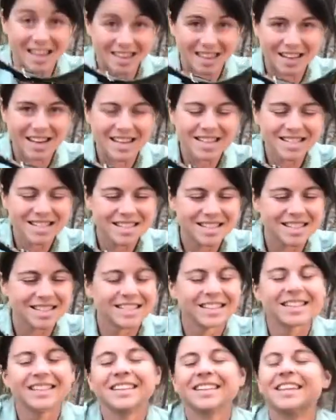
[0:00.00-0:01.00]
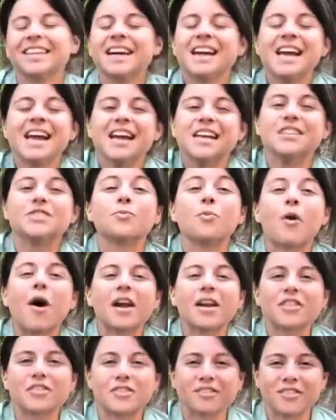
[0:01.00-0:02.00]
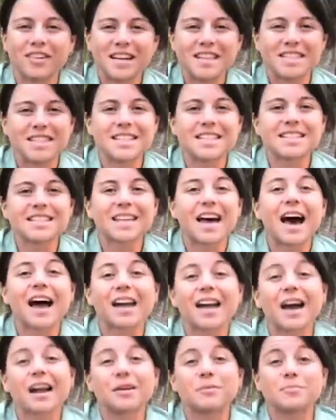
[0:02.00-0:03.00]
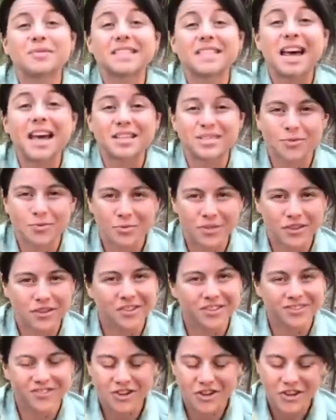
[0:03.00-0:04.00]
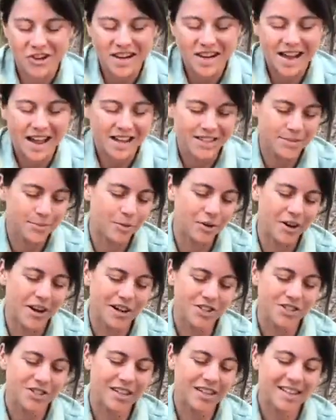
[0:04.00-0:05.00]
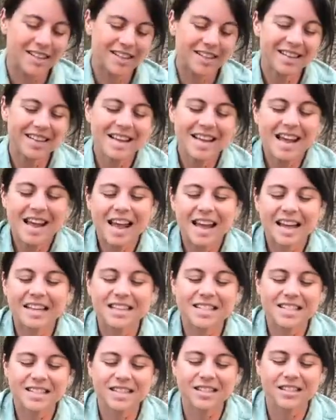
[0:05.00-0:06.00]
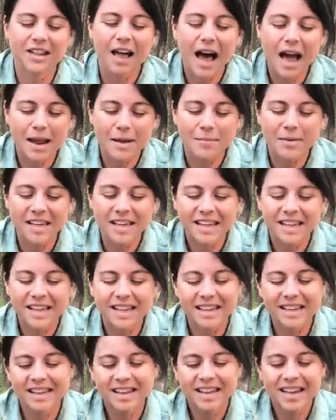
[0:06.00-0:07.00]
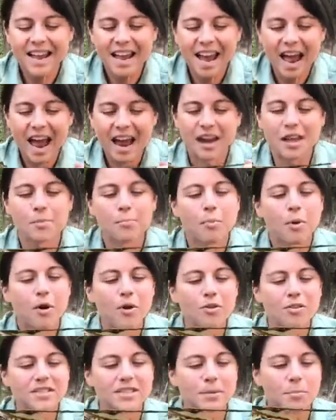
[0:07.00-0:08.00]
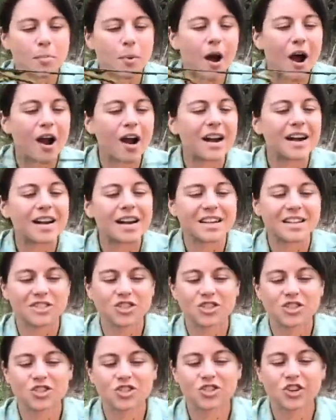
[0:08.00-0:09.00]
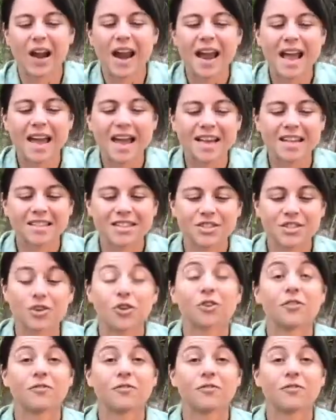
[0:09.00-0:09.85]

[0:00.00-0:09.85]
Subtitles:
this, is one of the reasons I got obsessed with creek exploration. It's slimy, and it pulls apart in strands or